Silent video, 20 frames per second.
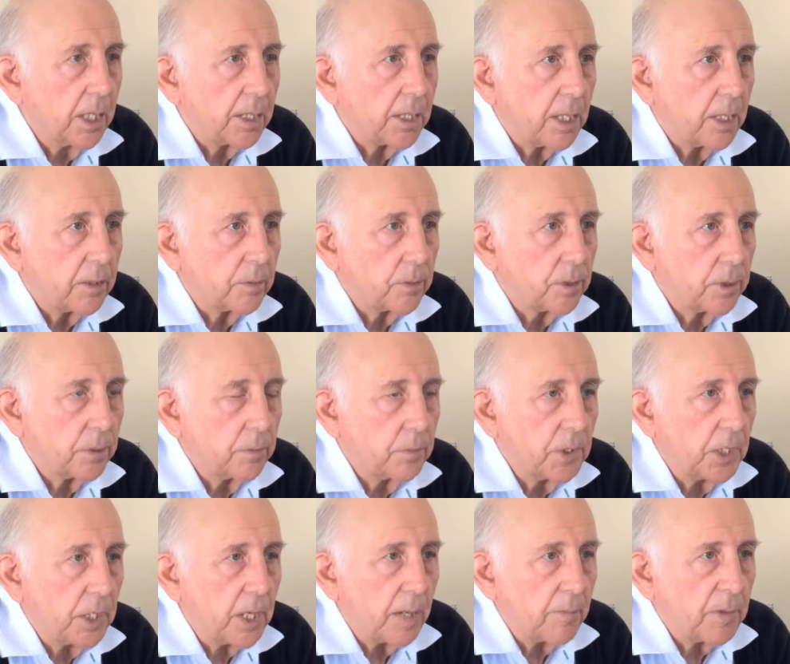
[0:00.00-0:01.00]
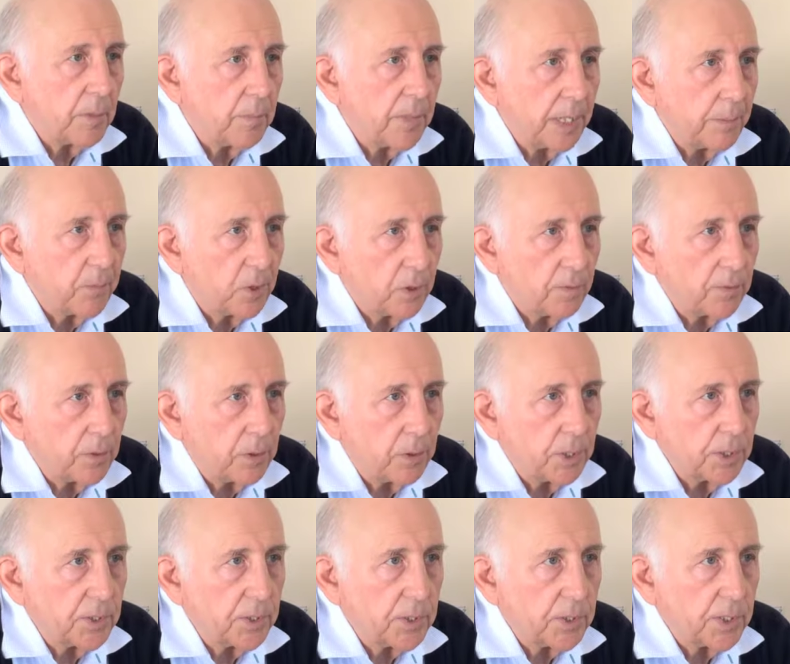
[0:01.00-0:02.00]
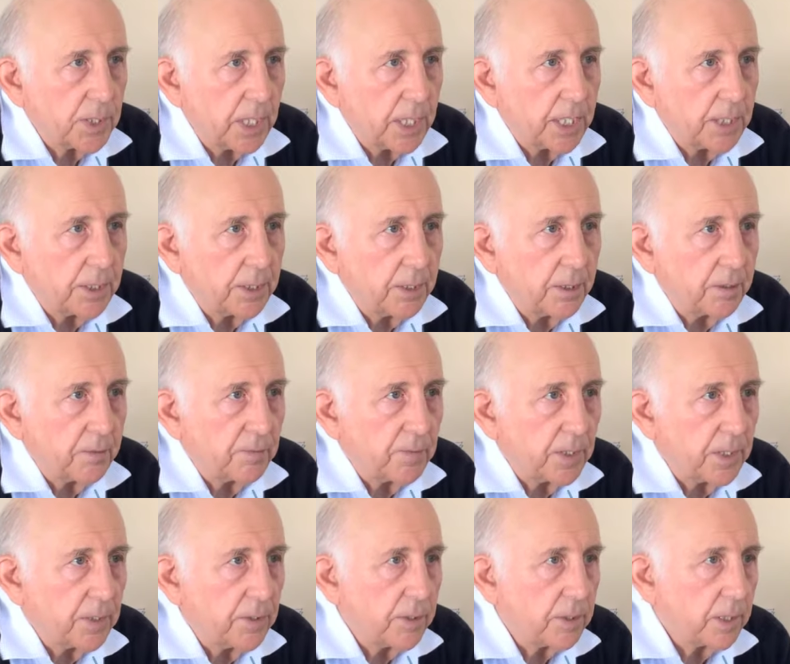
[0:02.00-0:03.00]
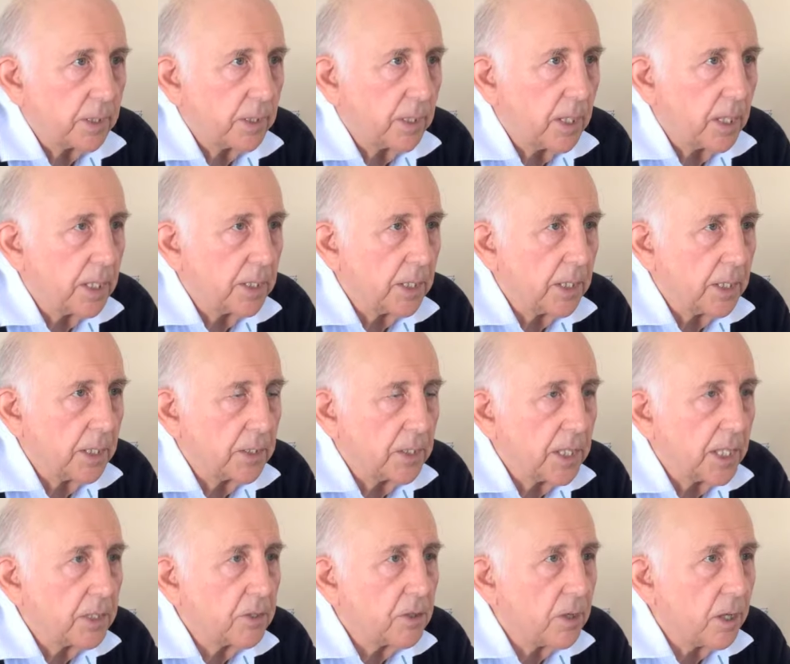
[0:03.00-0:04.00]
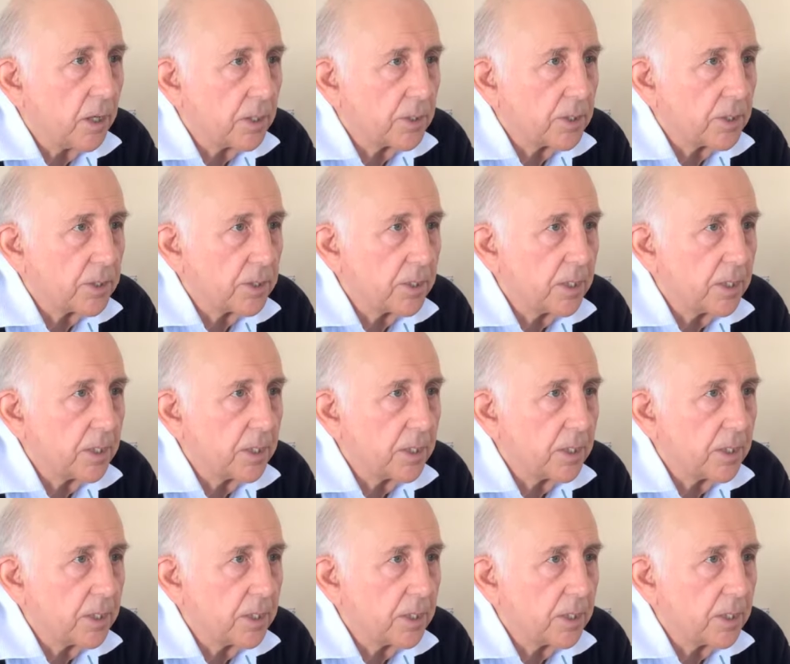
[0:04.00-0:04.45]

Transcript: Now, to become a member of the Hort Society, the fees are $10